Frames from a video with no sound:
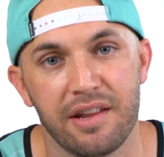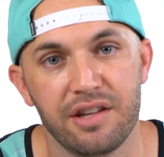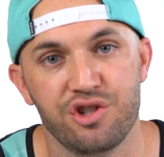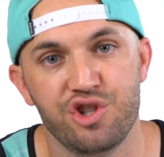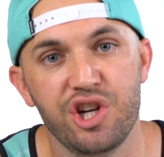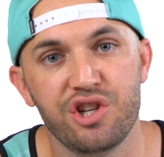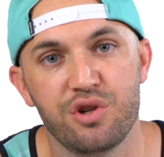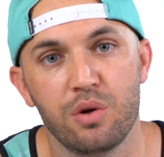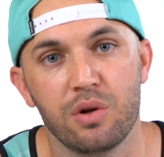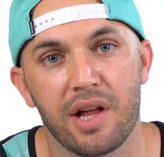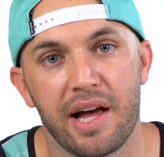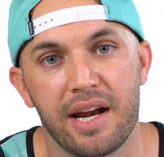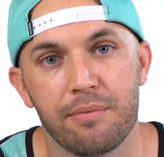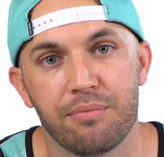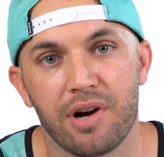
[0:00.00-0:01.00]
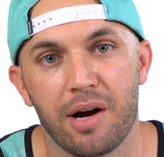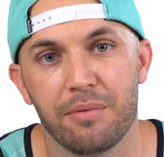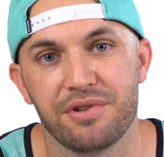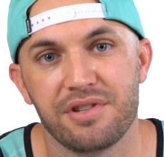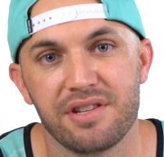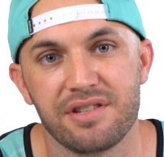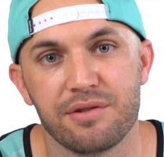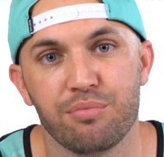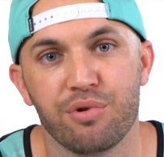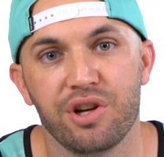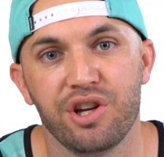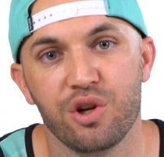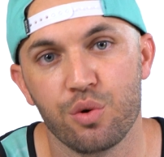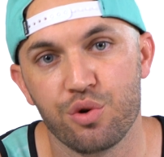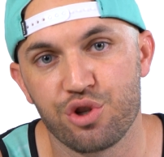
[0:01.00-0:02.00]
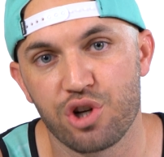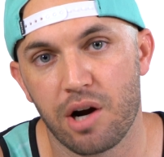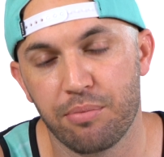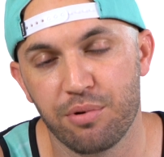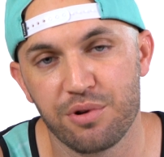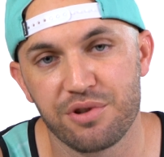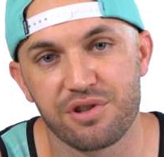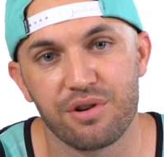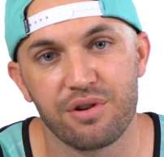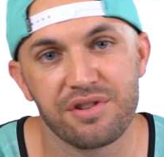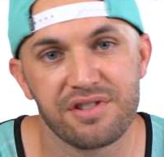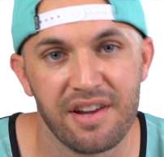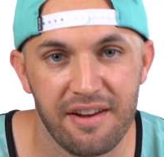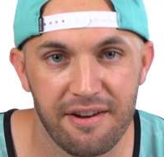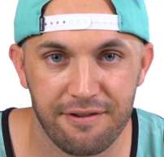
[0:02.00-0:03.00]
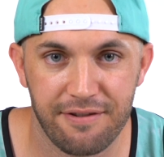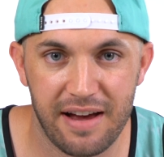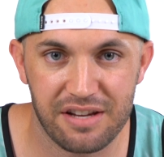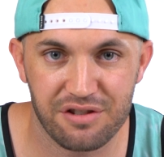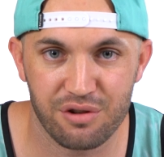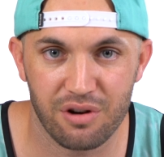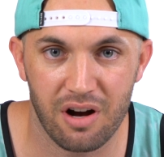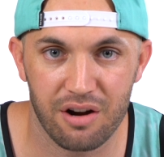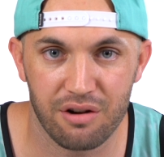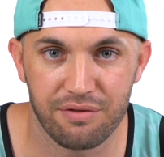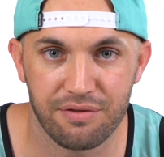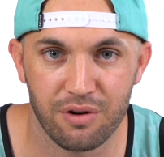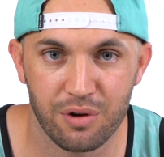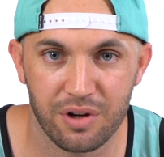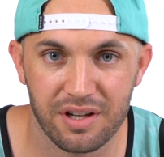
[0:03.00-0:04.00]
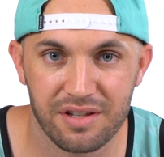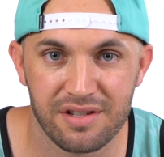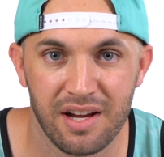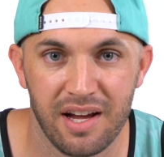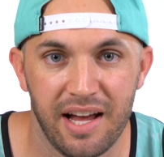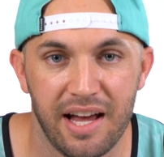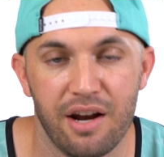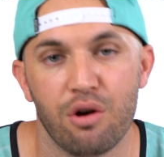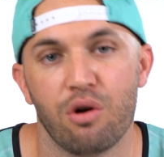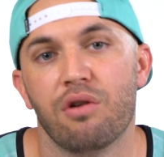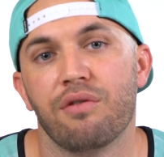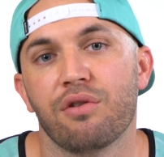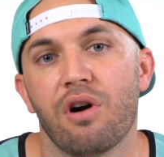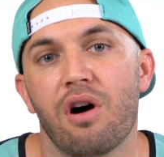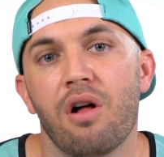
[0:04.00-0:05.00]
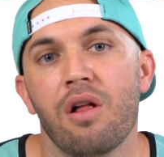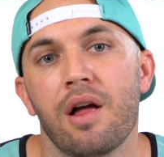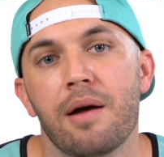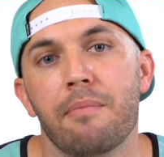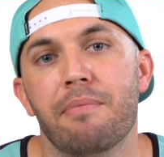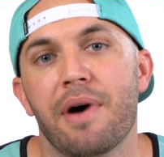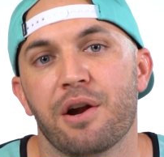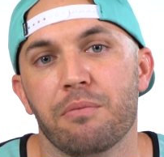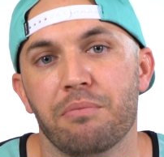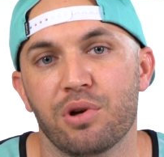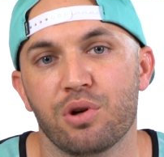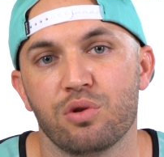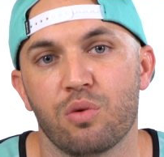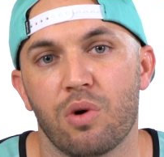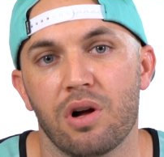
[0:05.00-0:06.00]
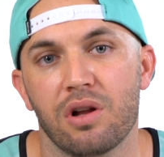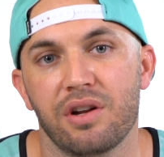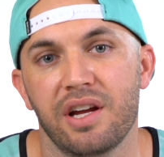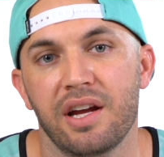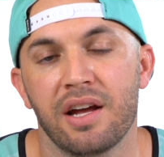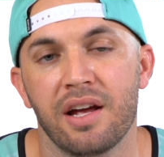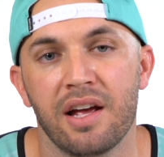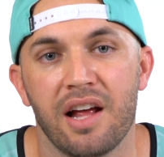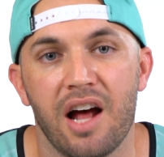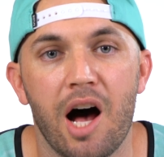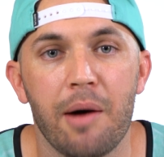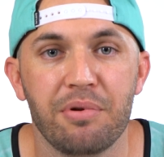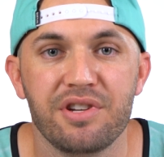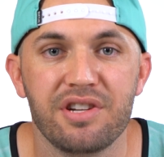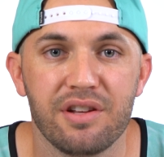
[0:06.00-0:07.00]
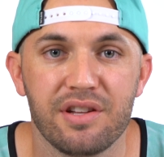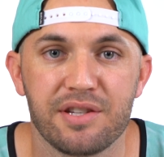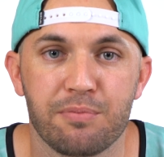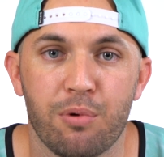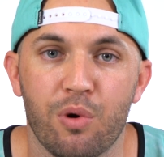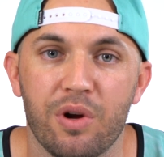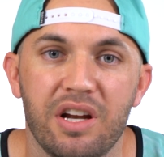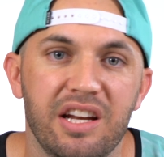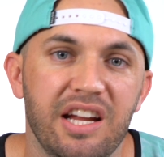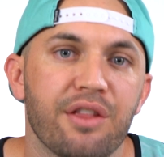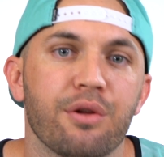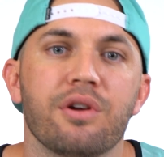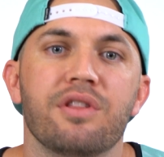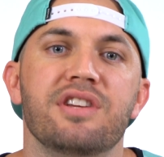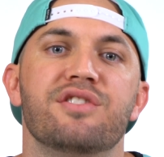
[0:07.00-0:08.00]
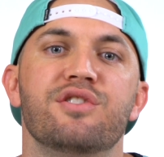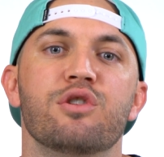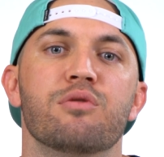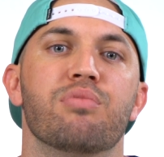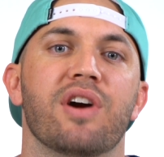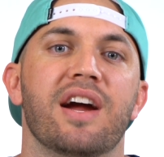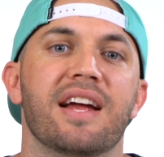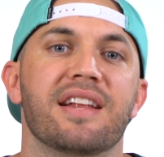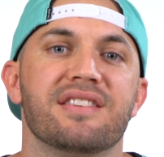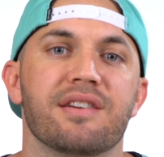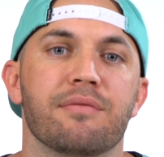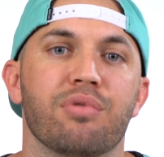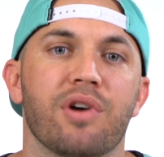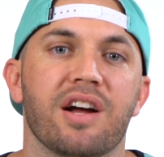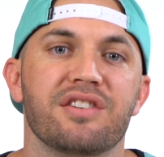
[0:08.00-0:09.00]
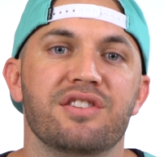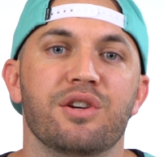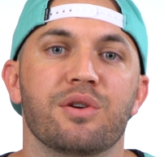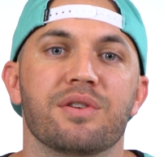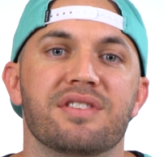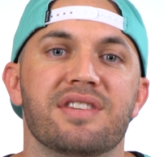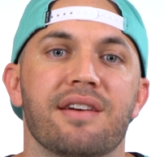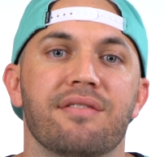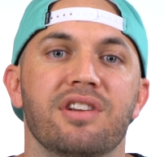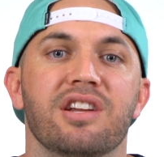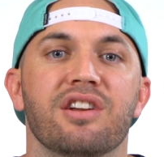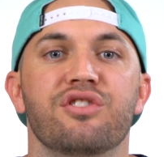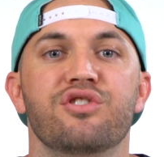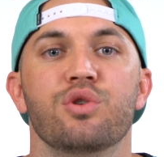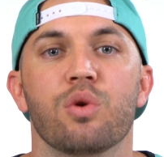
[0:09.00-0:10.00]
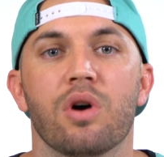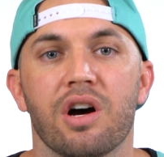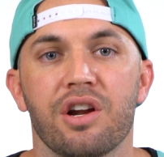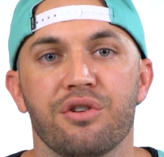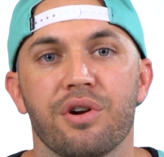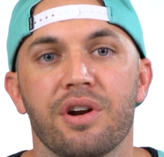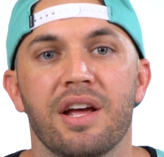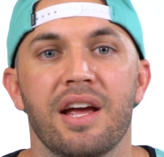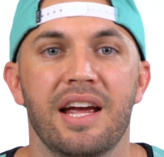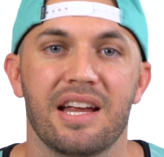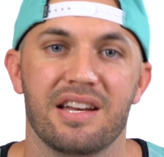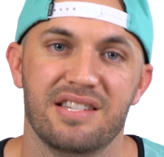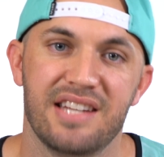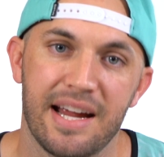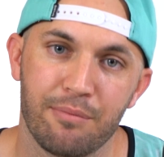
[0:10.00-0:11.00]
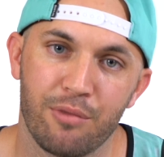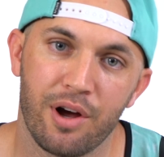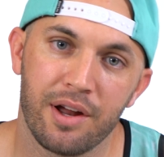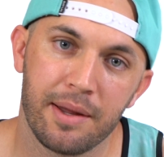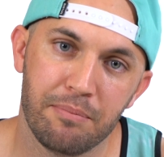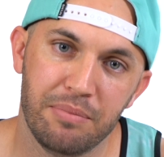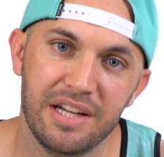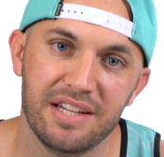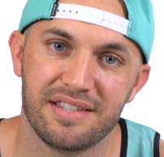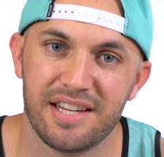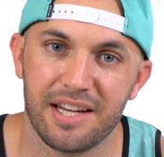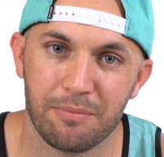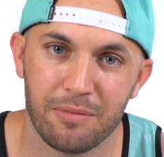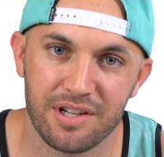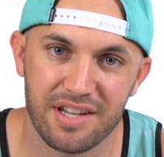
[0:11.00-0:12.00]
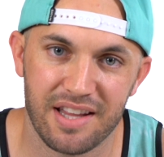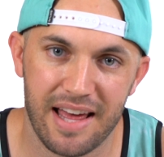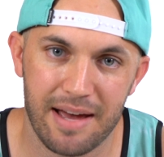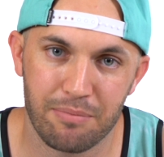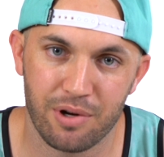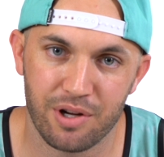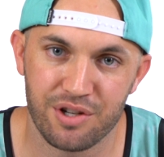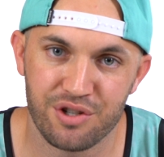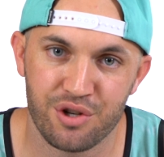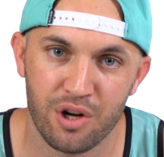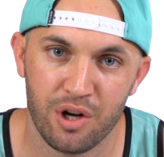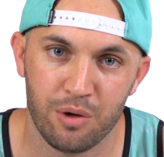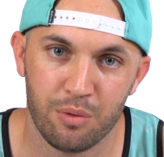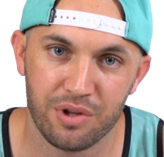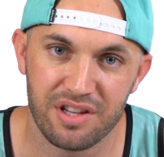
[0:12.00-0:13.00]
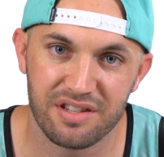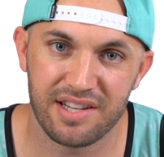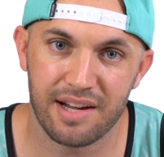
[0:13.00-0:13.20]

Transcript: Now the G2 lineup promises to bring you sharper results, faster autofocus, and an overall better build quality. Up until this point, neither of these two brands have brought to you a 70-200, and Tamron beat Sigma to that punch with the